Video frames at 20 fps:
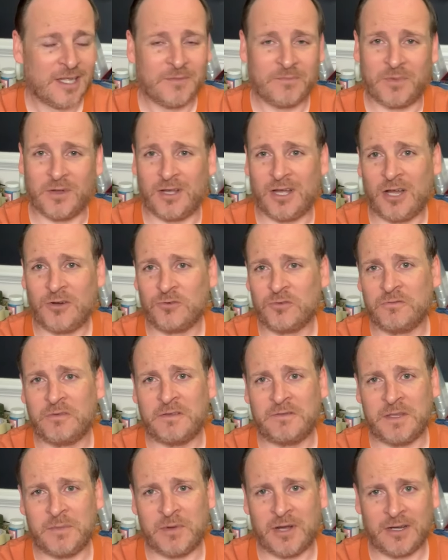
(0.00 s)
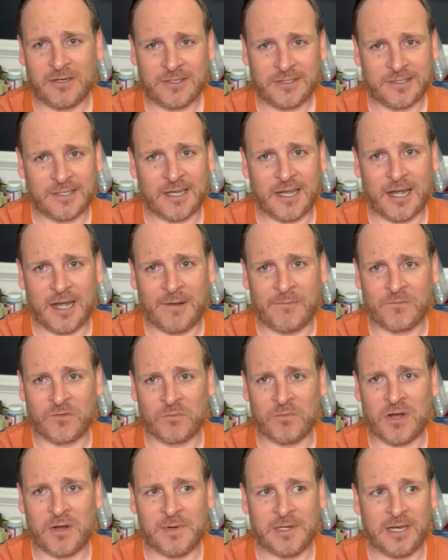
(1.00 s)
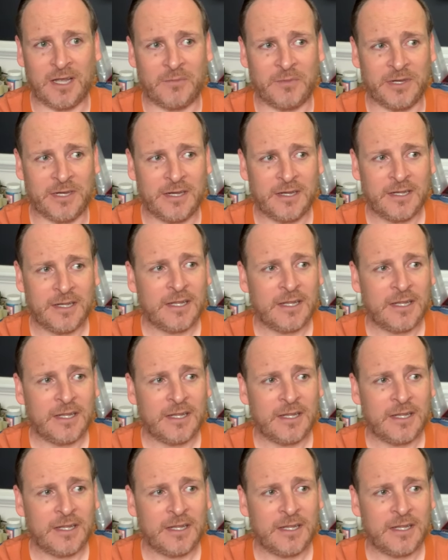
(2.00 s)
but one hundred fifty bucks um, from Hobby Lobby.